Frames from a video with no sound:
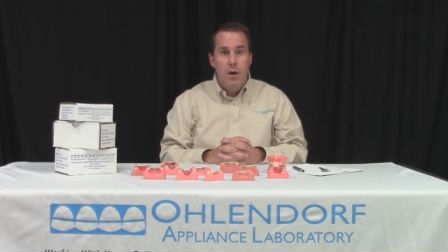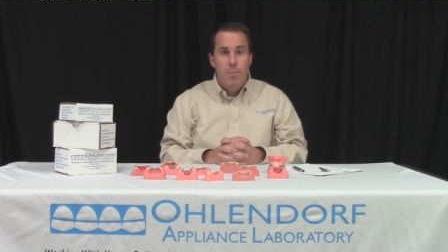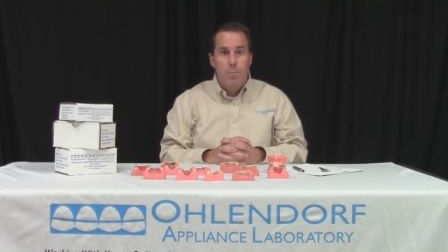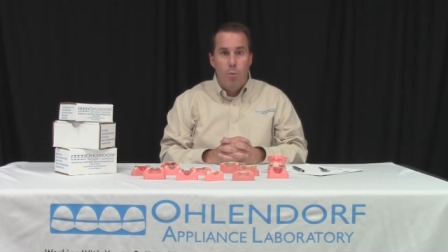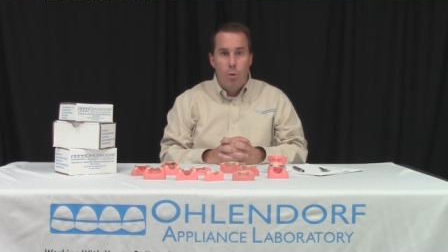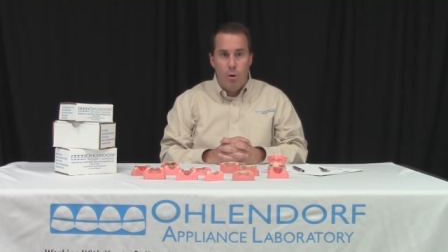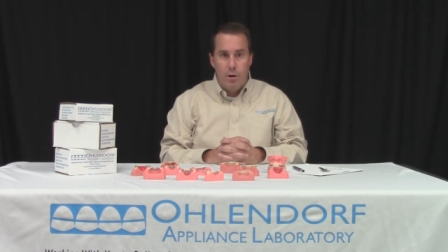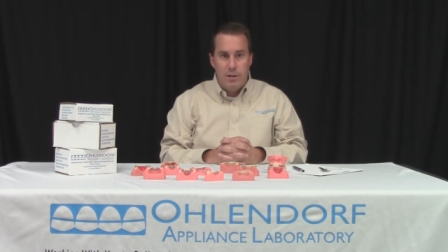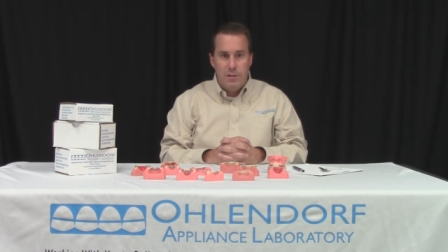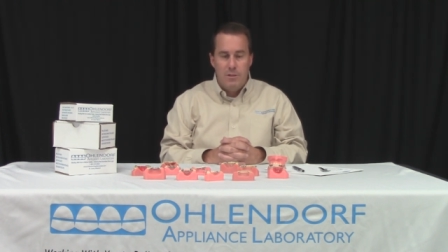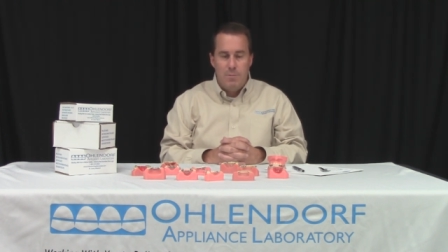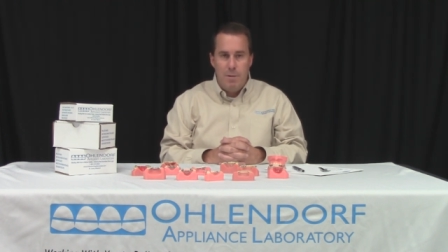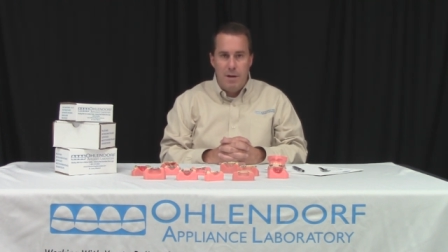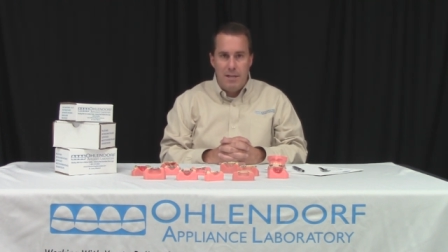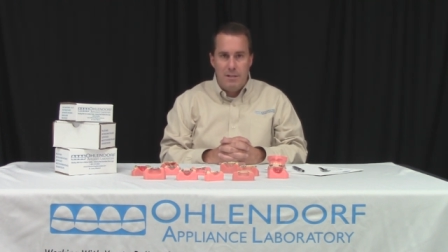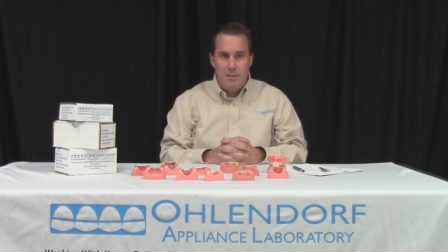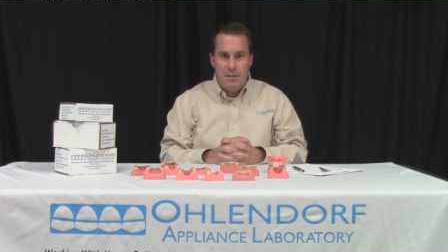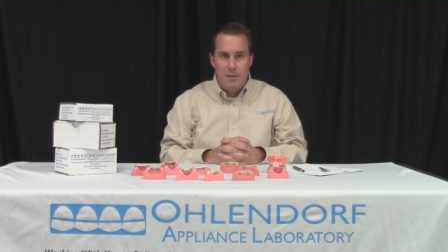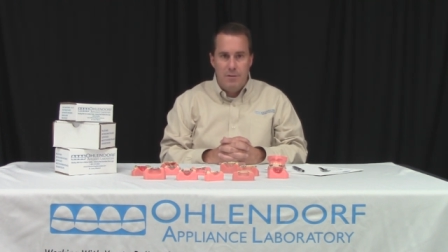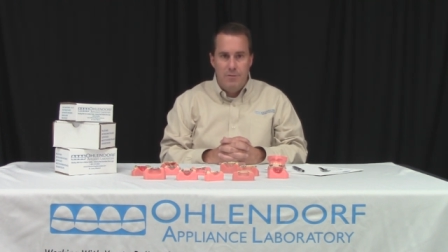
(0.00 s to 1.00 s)
more
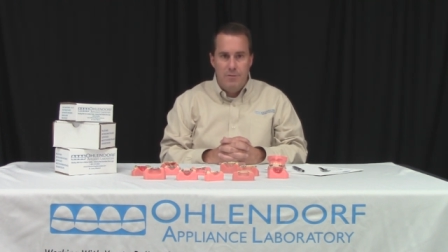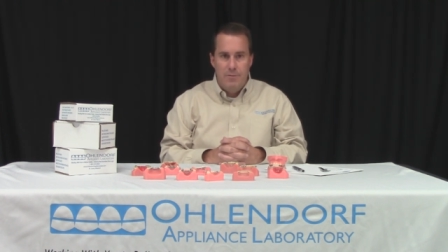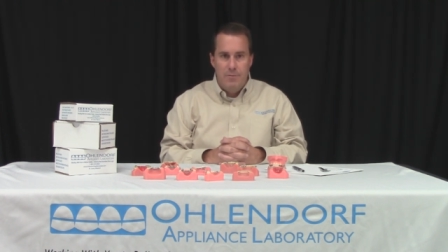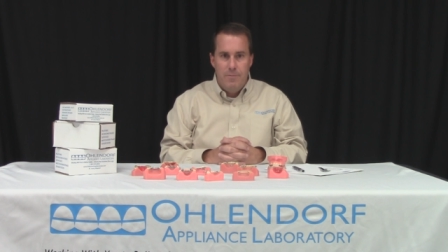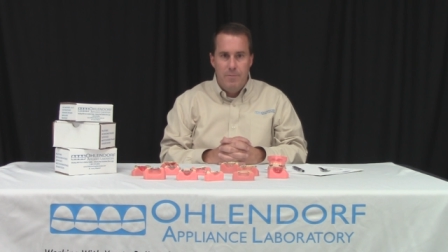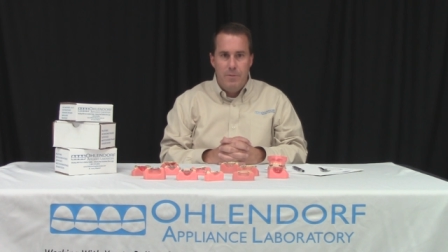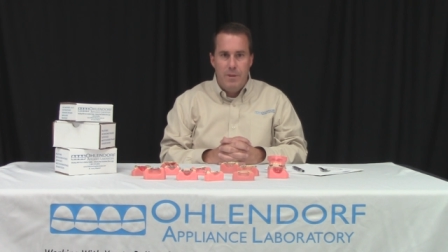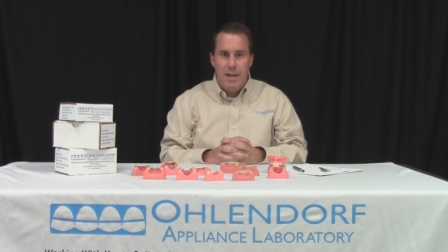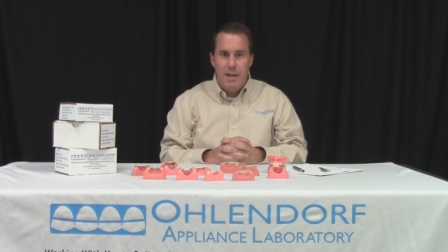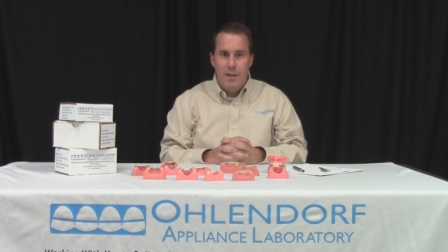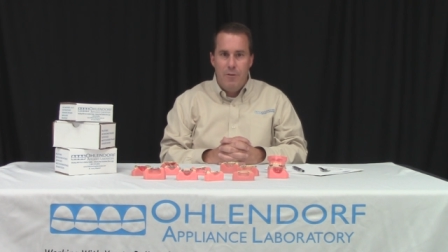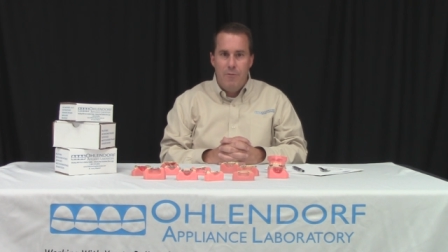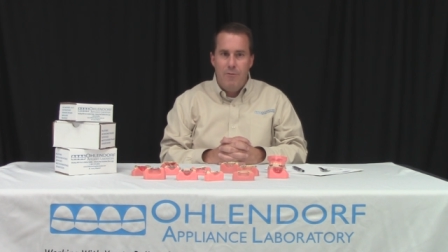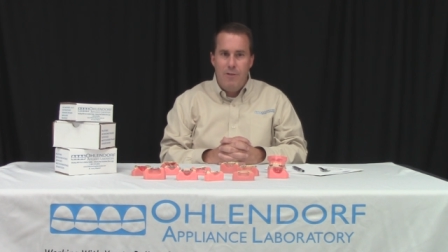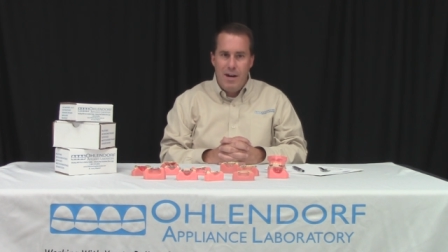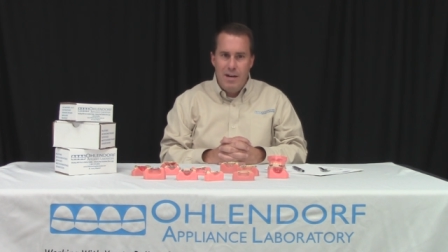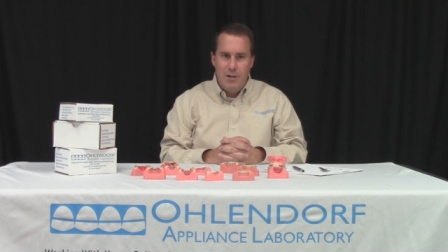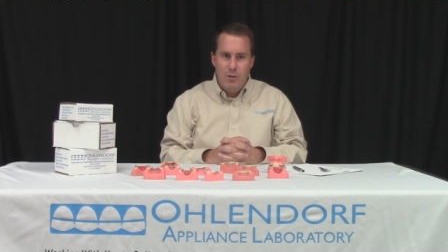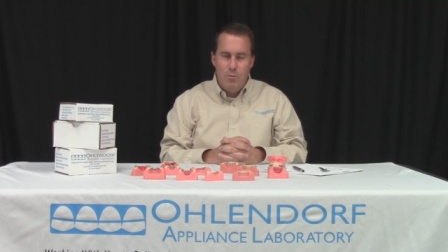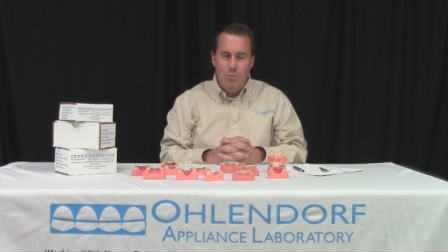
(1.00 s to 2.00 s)
expensive, and the
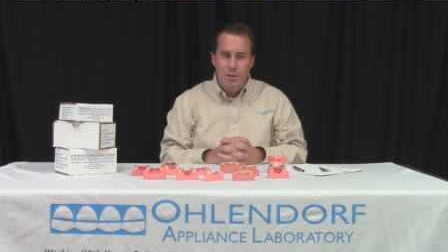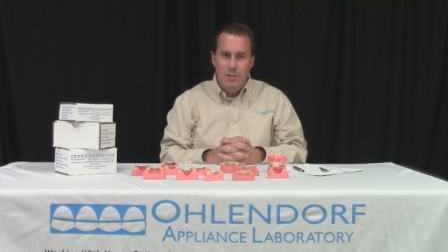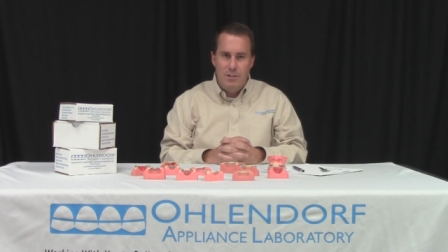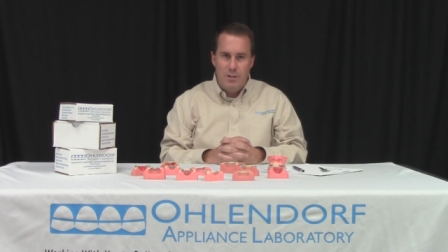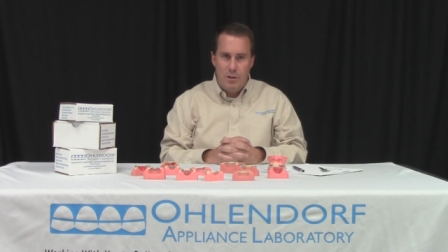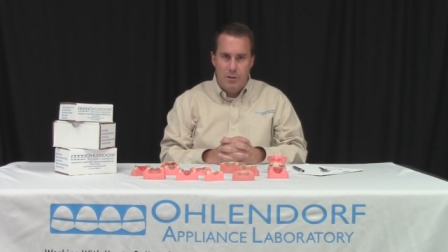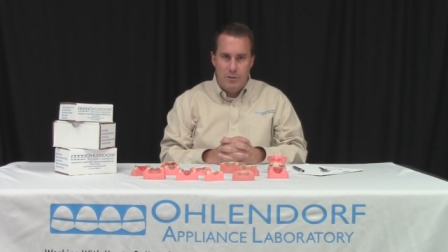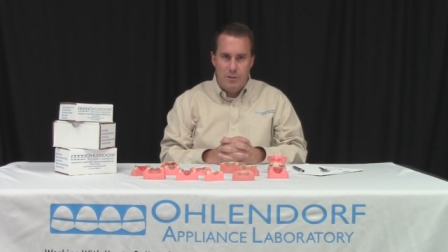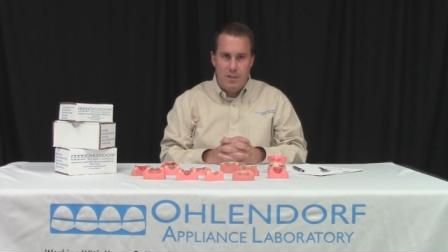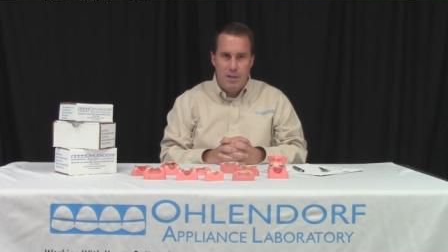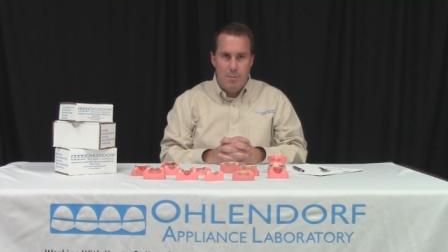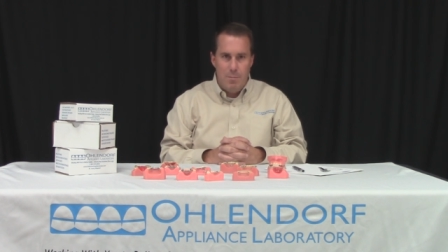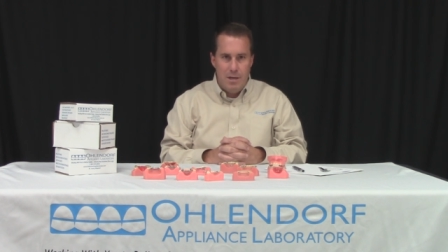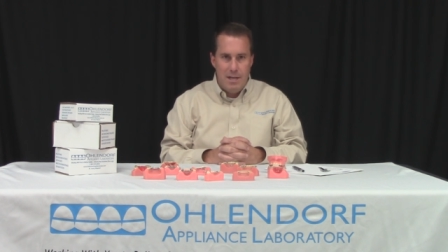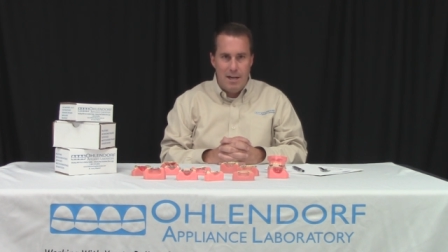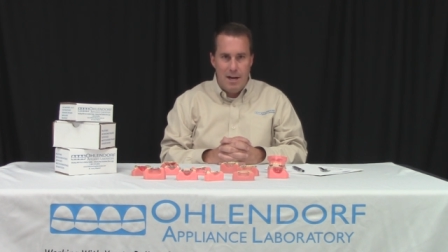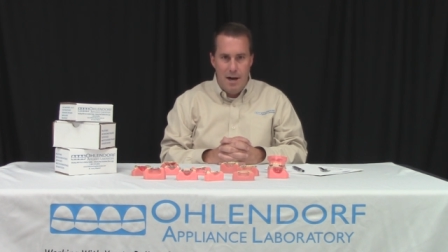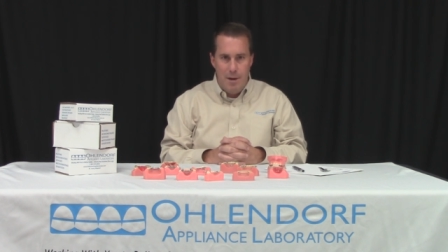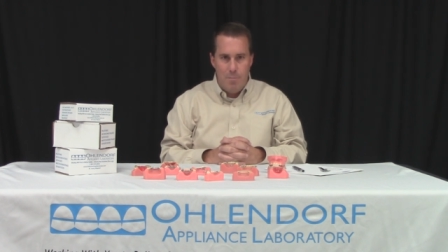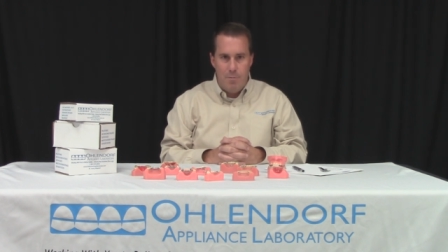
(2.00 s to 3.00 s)
final results can be
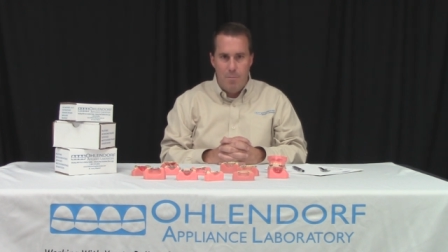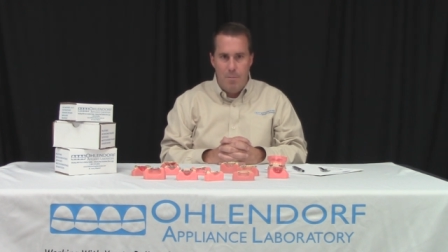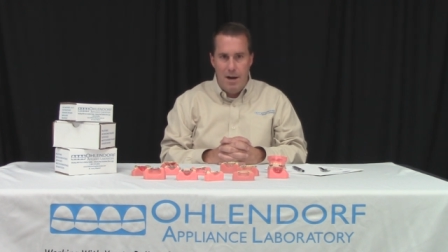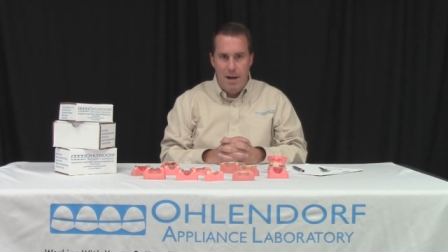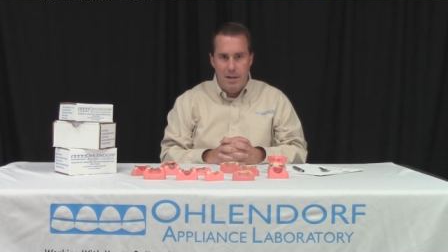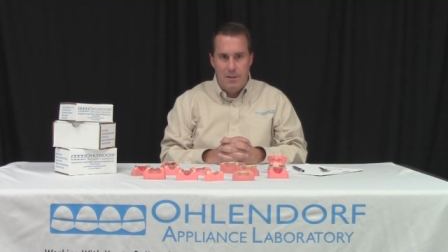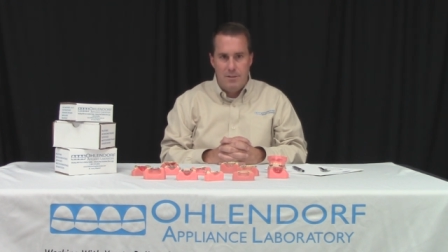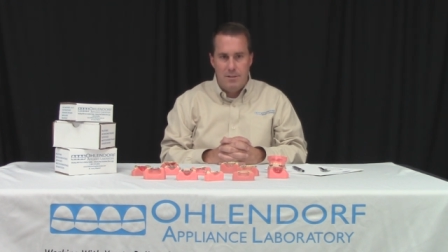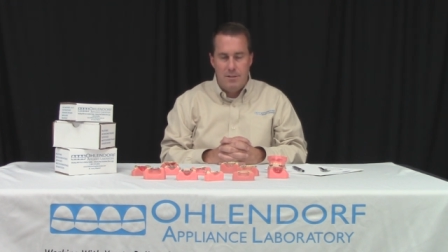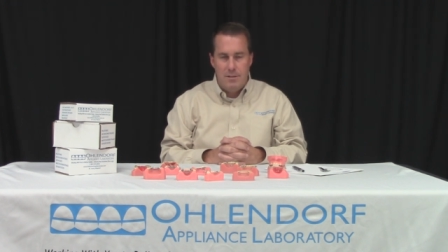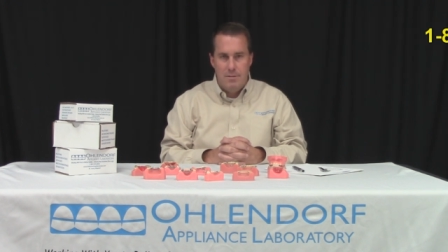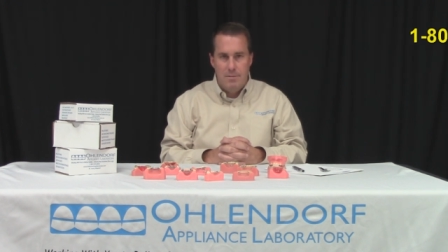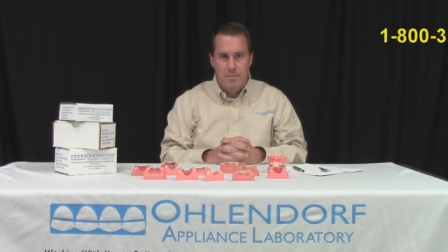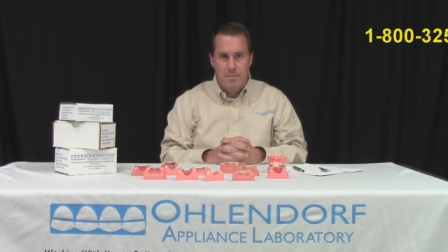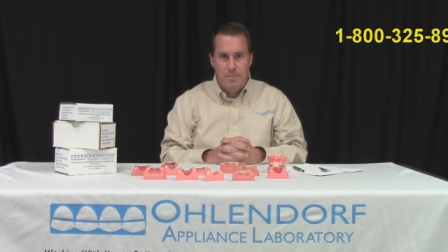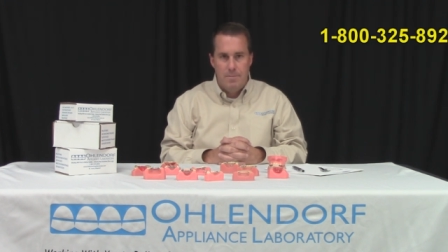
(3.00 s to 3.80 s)
compromised.